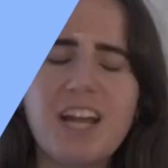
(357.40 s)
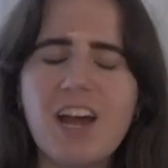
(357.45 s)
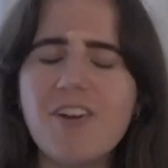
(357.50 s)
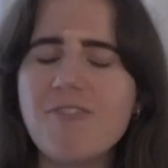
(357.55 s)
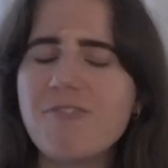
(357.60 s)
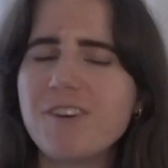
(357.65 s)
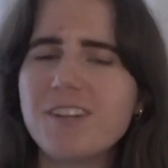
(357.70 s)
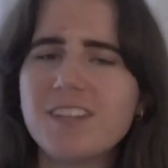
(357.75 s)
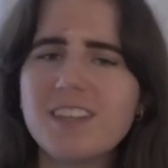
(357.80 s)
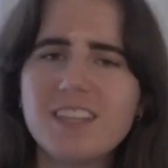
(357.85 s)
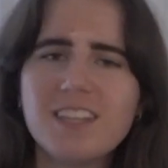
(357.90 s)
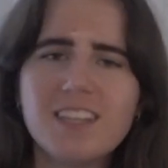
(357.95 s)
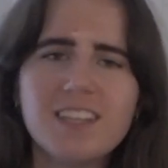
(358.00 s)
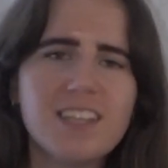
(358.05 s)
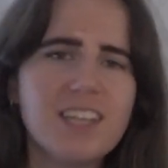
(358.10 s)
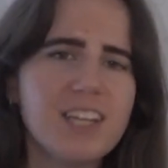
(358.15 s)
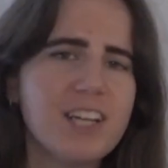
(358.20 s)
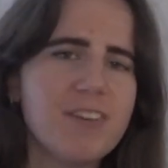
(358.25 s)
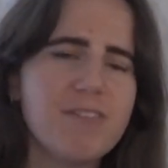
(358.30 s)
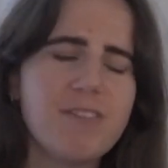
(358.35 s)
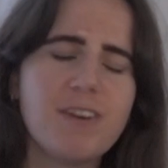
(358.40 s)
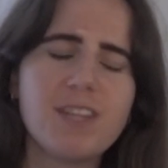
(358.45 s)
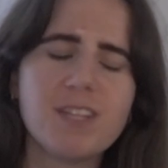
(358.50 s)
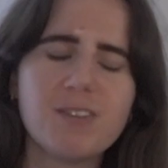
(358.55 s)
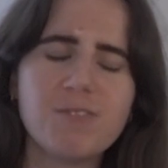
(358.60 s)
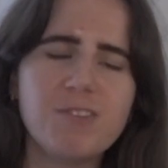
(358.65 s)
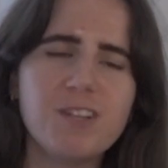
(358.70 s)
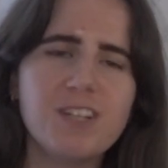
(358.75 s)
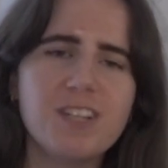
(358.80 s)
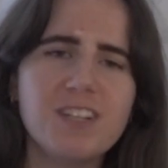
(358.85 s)
everything that I've
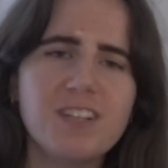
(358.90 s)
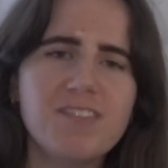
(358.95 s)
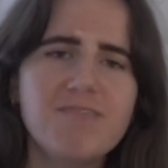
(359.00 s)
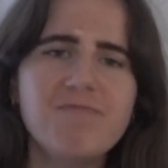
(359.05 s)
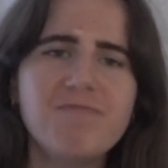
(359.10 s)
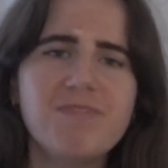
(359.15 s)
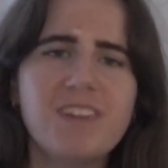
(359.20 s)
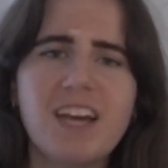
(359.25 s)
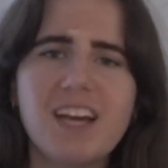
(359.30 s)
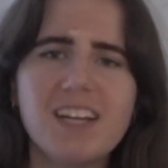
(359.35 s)
ever written